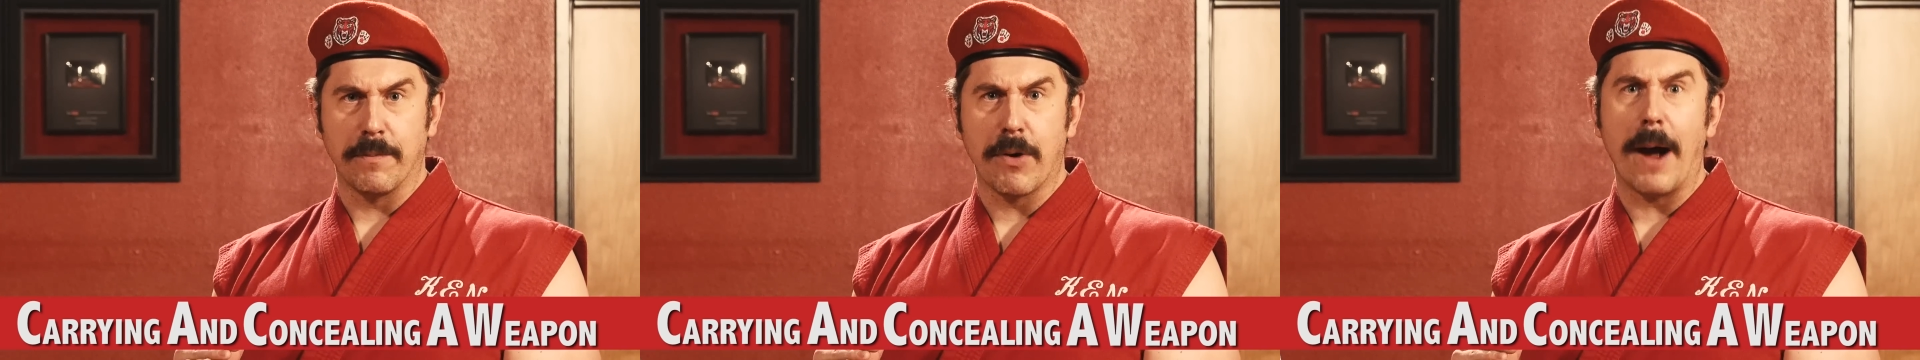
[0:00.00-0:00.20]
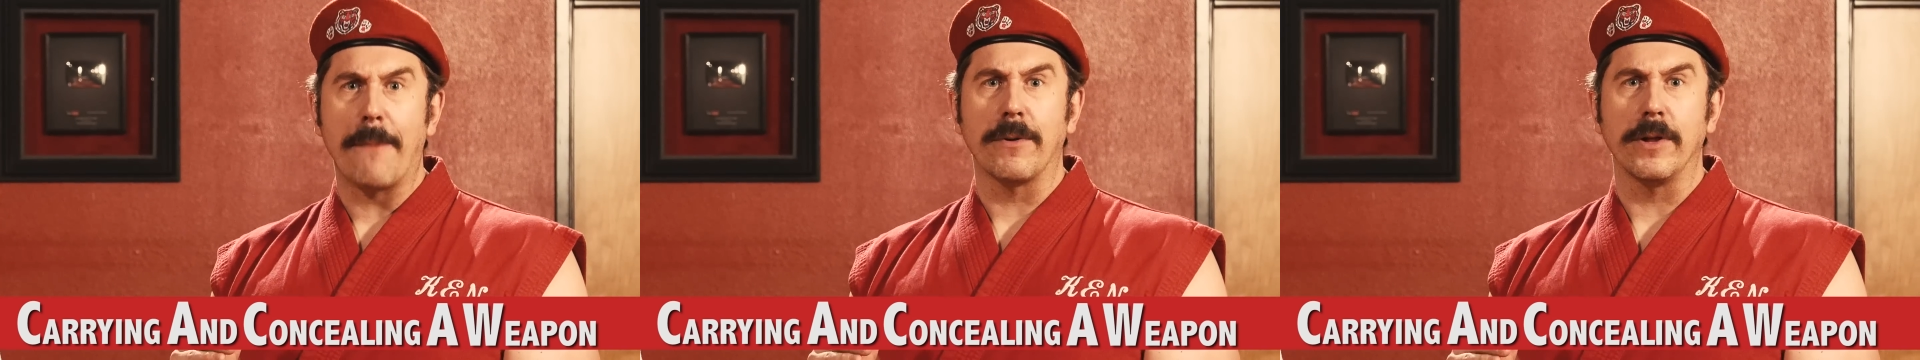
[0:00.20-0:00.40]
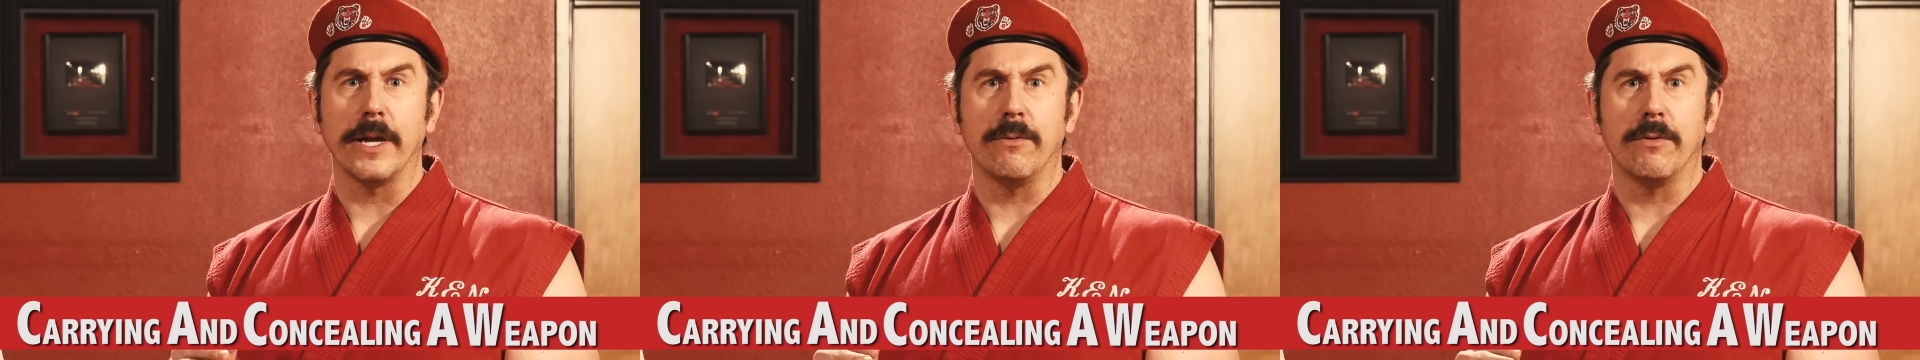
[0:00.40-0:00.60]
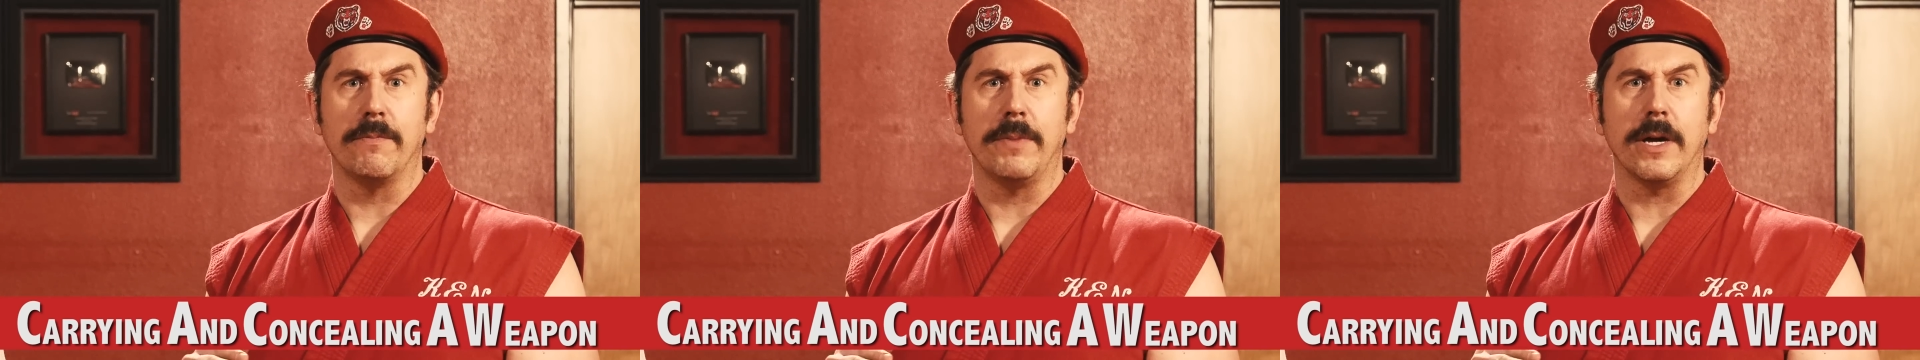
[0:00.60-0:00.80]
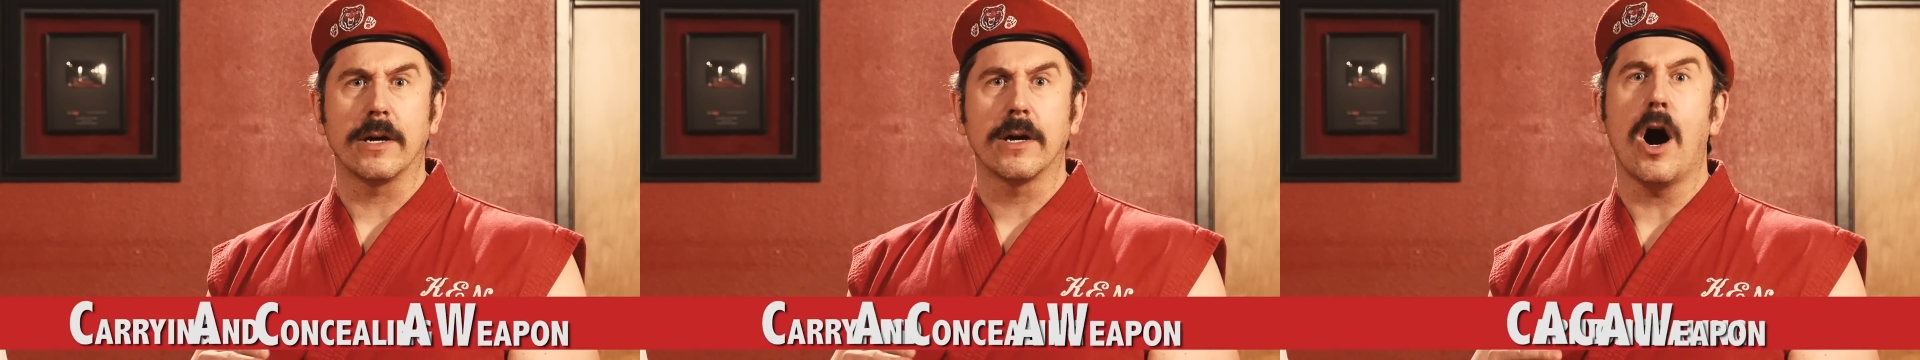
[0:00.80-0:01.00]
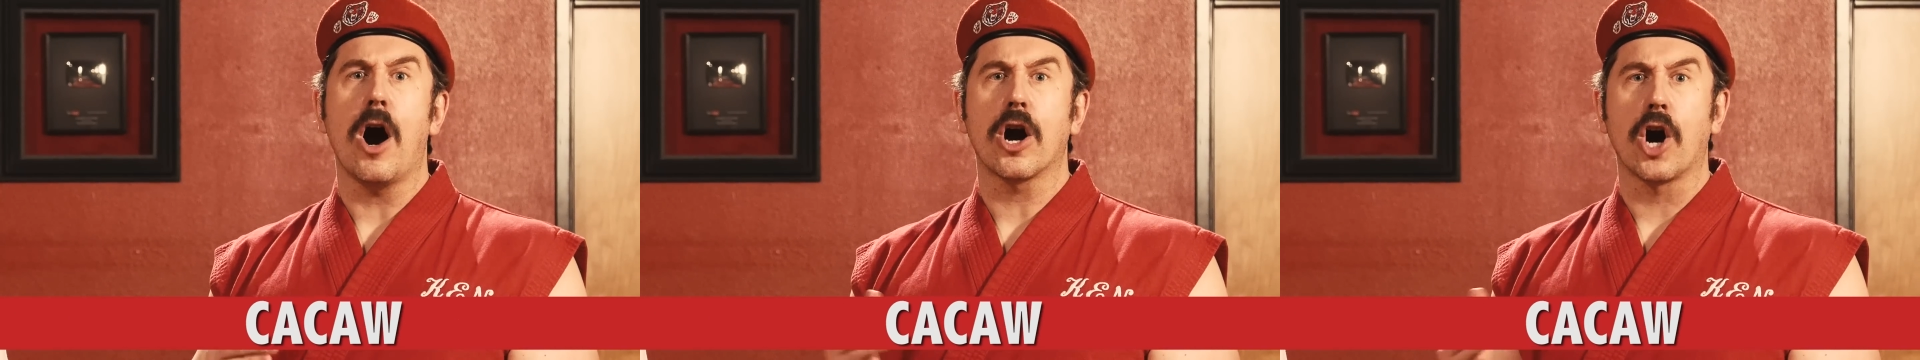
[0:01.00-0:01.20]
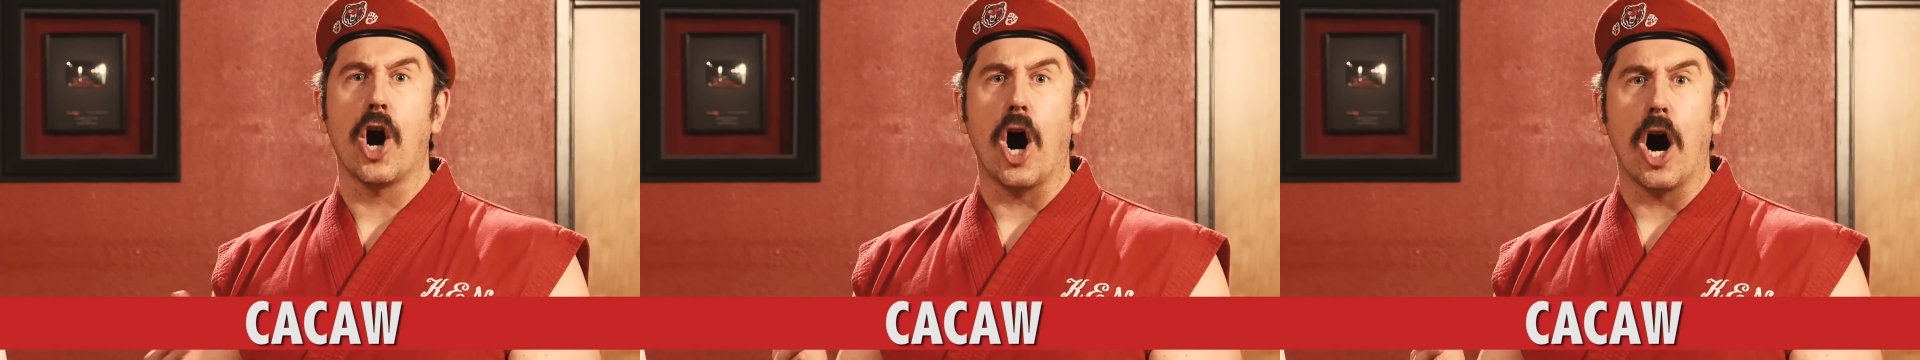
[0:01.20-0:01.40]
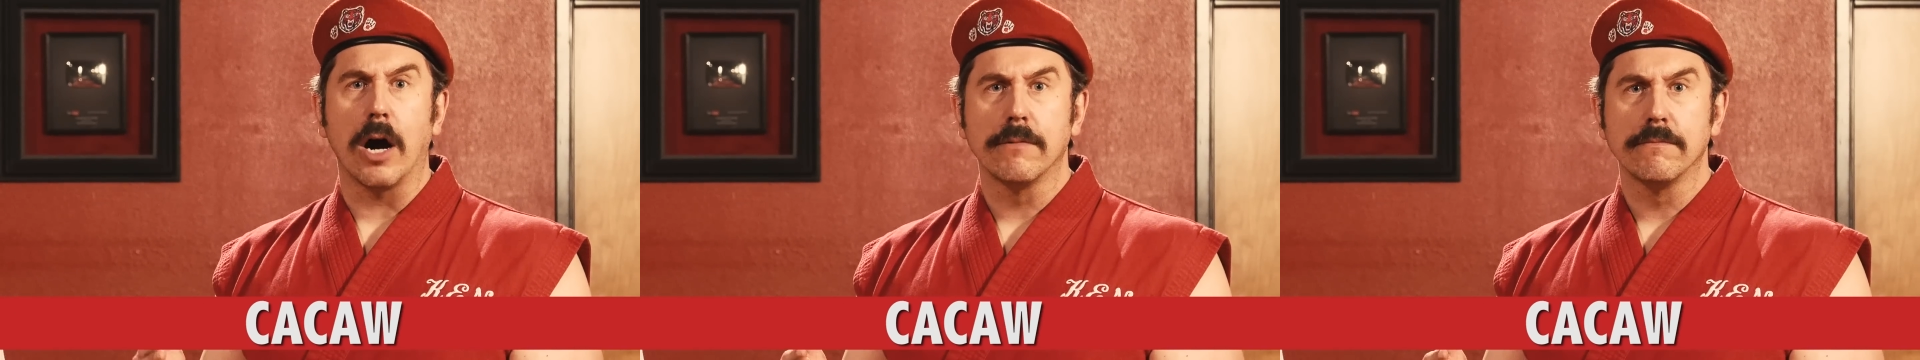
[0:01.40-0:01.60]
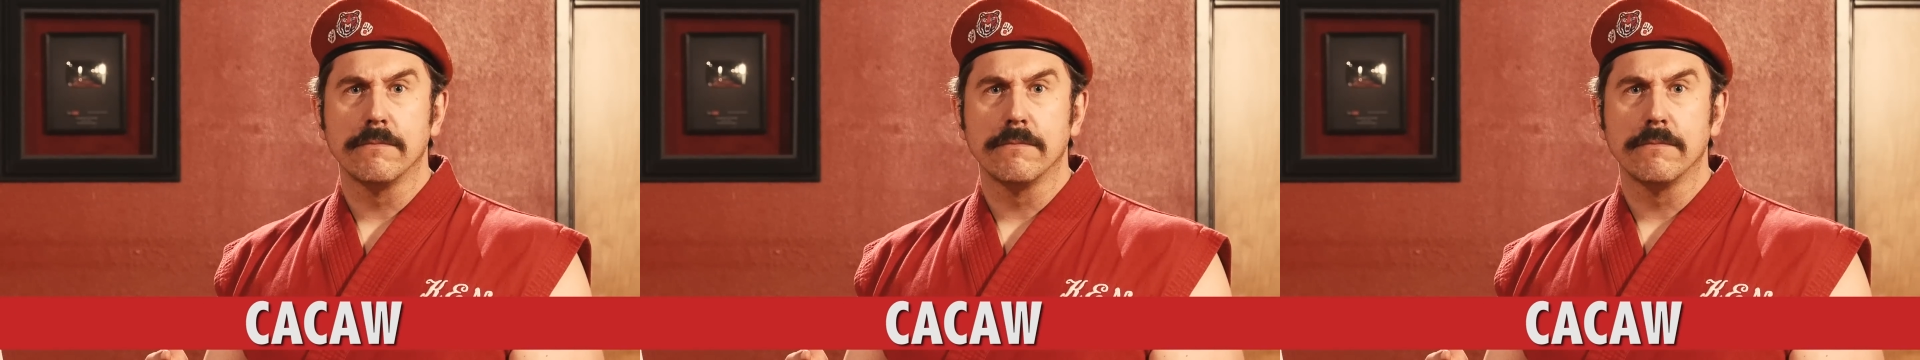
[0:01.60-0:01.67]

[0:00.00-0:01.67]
properly would be CAW.